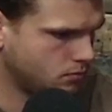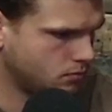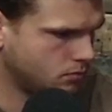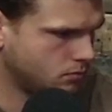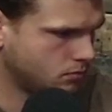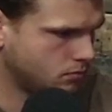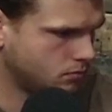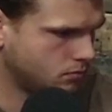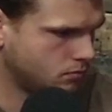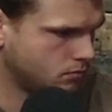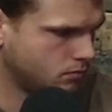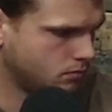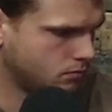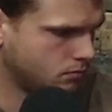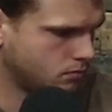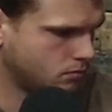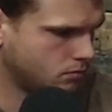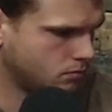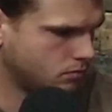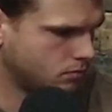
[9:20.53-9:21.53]

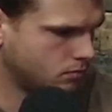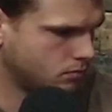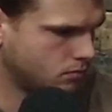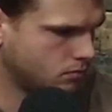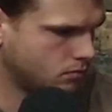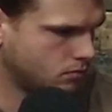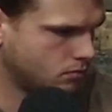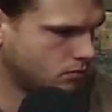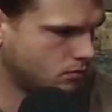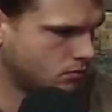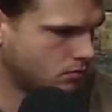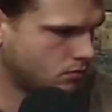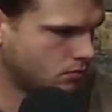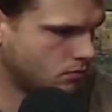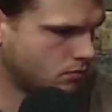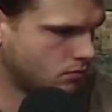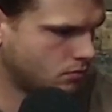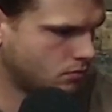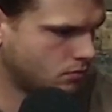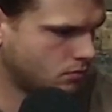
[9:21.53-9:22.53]

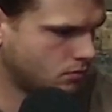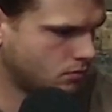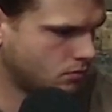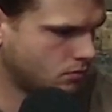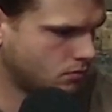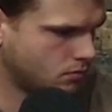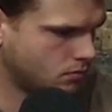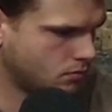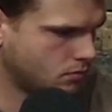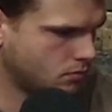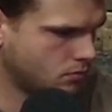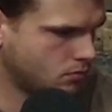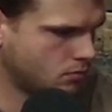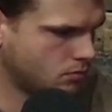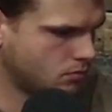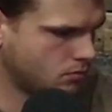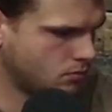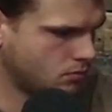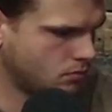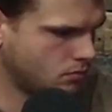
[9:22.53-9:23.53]

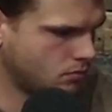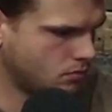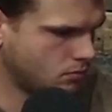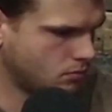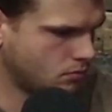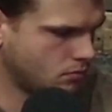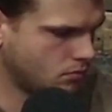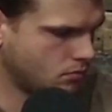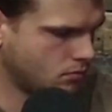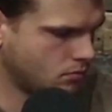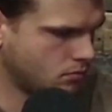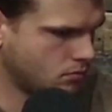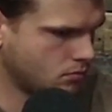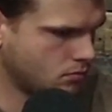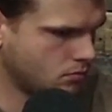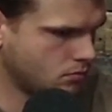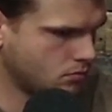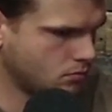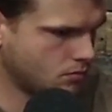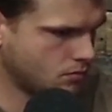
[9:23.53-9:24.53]

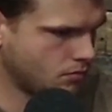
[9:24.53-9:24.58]
(silent)